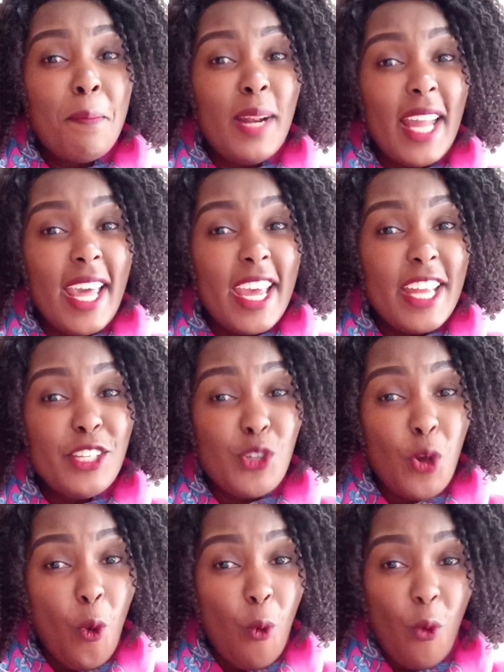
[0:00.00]

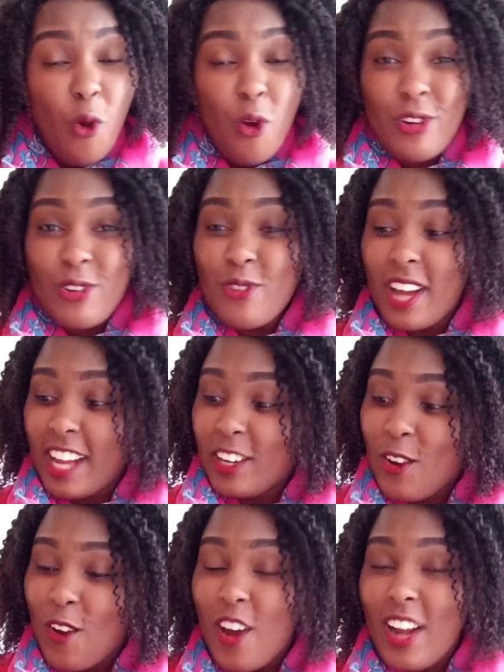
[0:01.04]
Play-Doh or you can
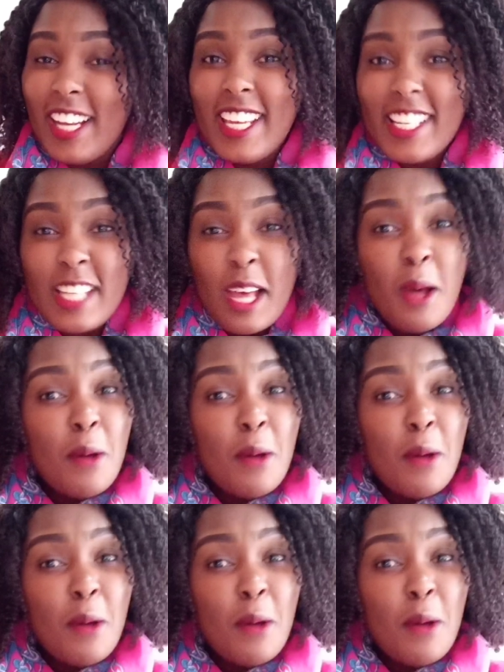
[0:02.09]
call it